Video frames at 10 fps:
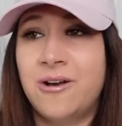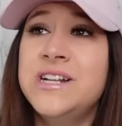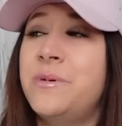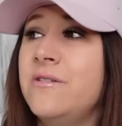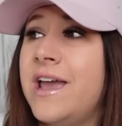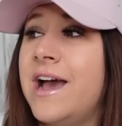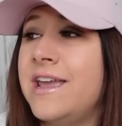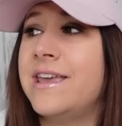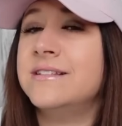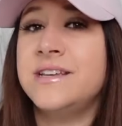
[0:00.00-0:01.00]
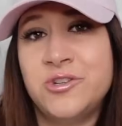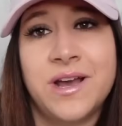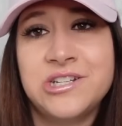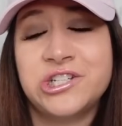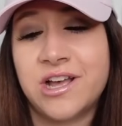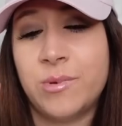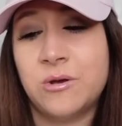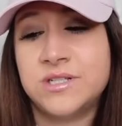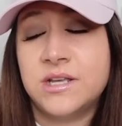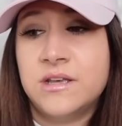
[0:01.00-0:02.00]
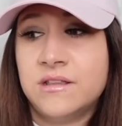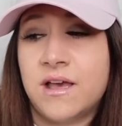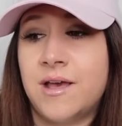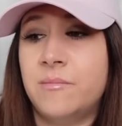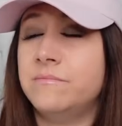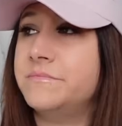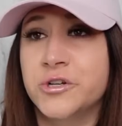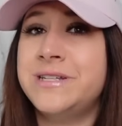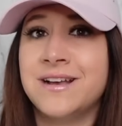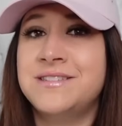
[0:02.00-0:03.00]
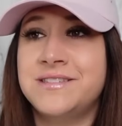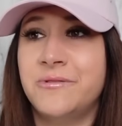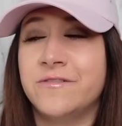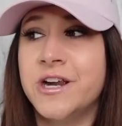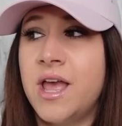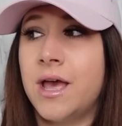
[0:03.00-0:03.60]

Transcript: Which, by the way, I can't say too much about group texts and whatever